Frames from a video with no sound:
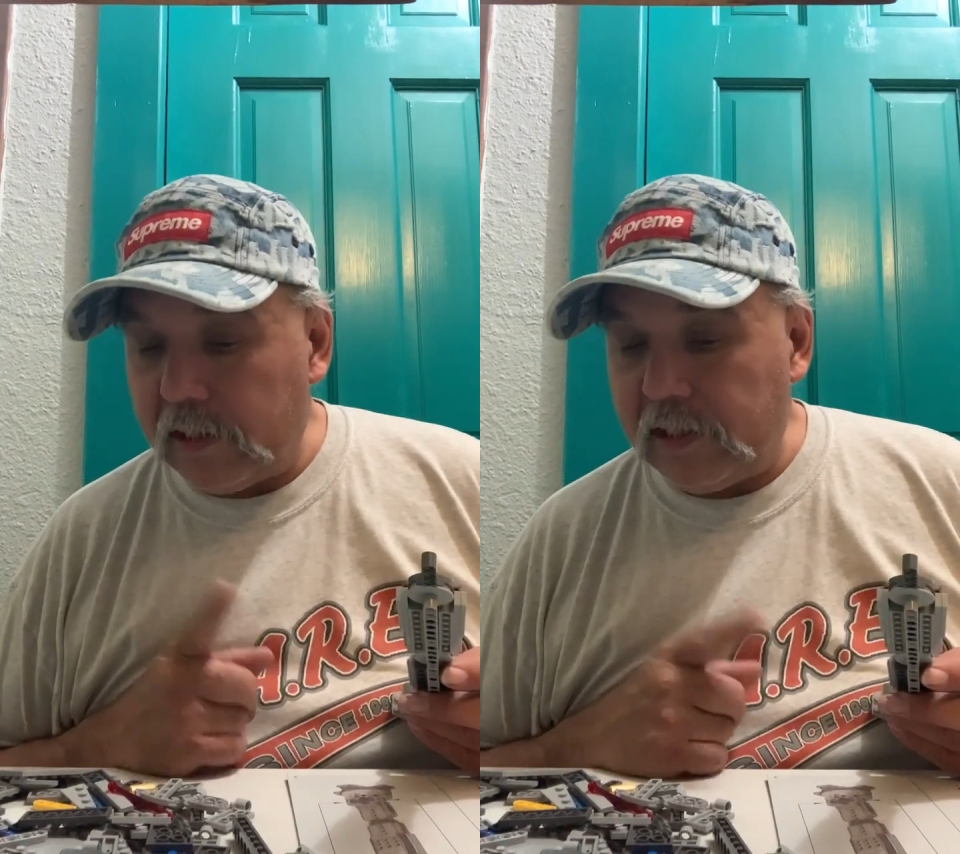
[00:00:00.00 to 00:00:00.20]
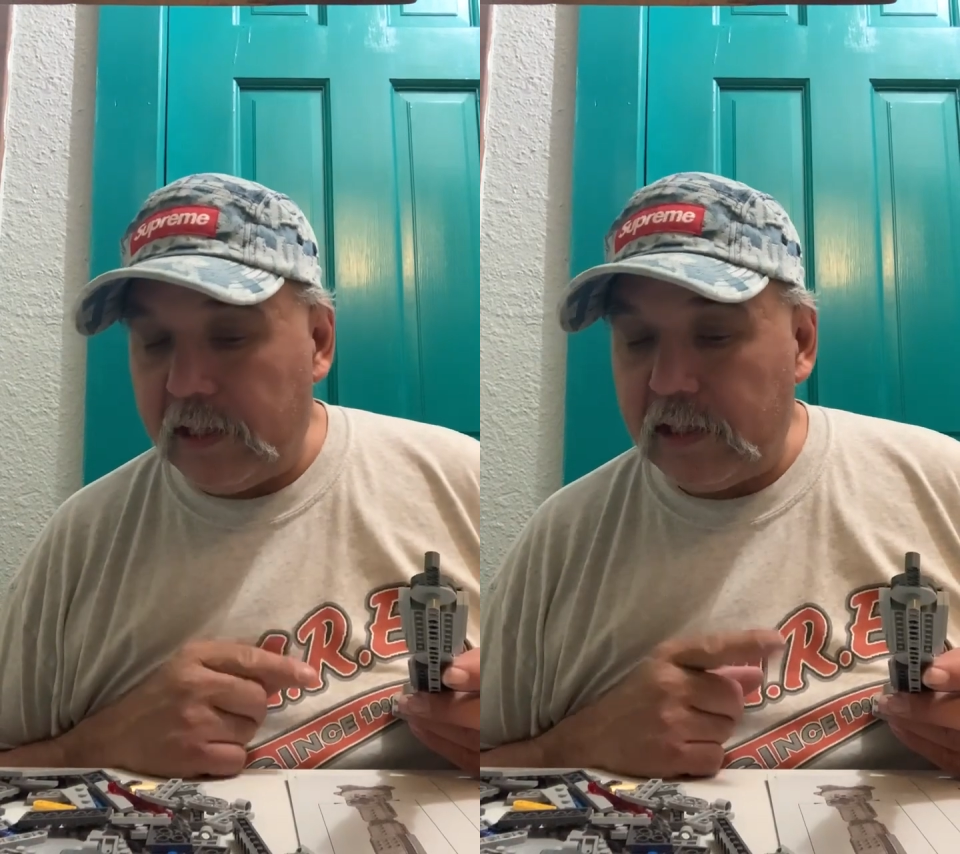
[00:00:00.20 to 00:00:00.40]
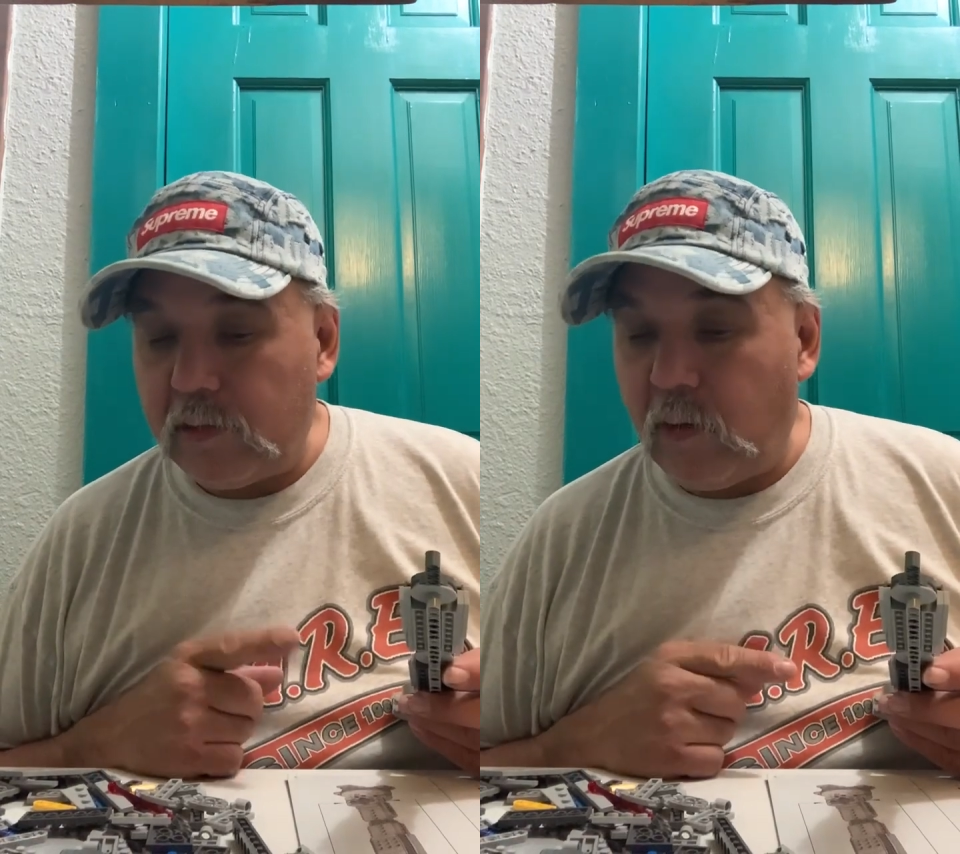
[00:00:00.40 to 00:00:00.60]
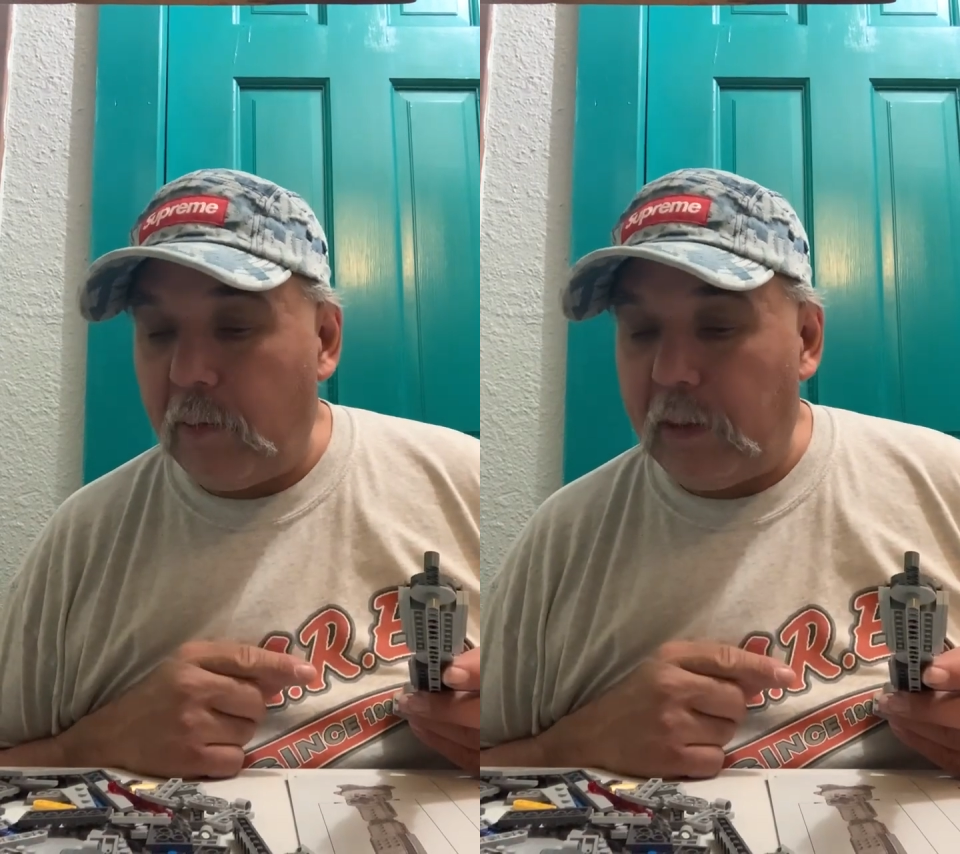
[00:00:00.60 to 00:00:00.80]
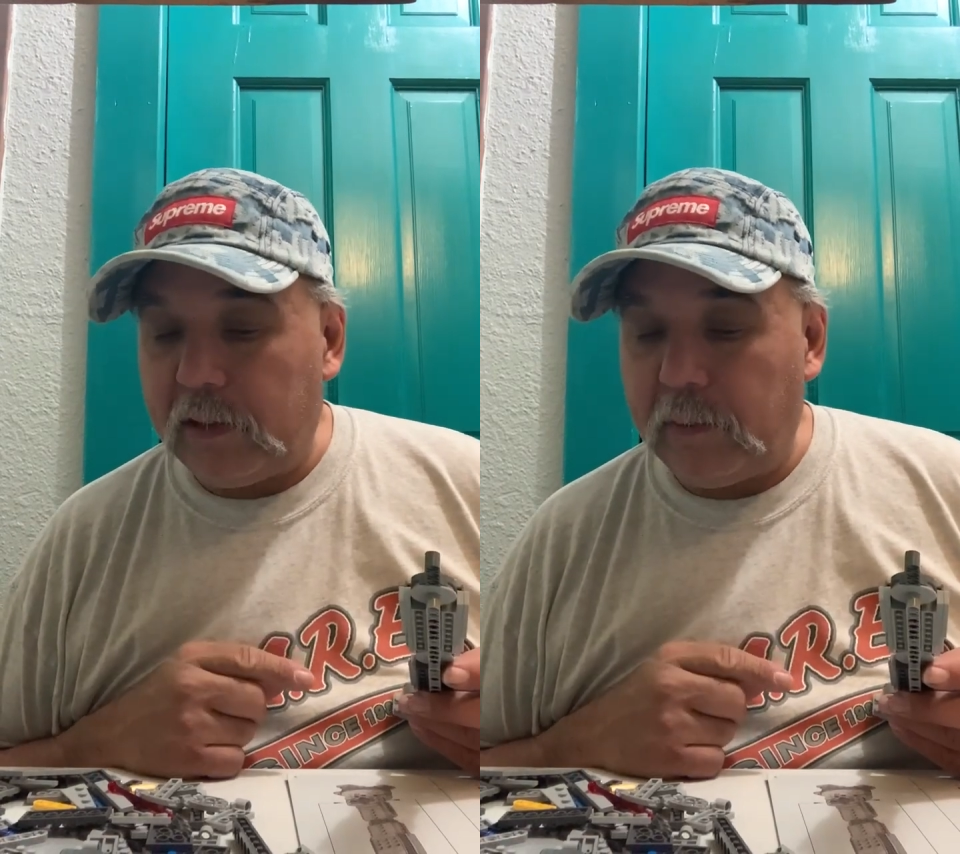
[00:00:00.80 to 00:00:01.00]
so this is where
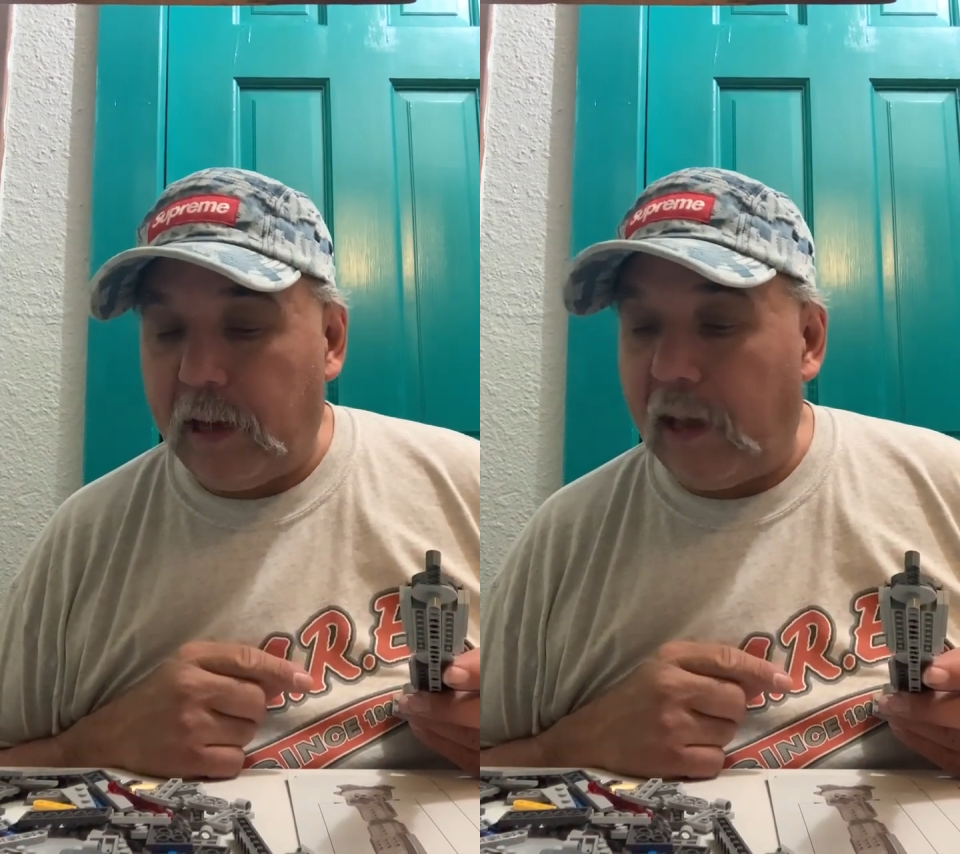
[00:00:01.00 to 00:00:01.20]
I'm about to pay.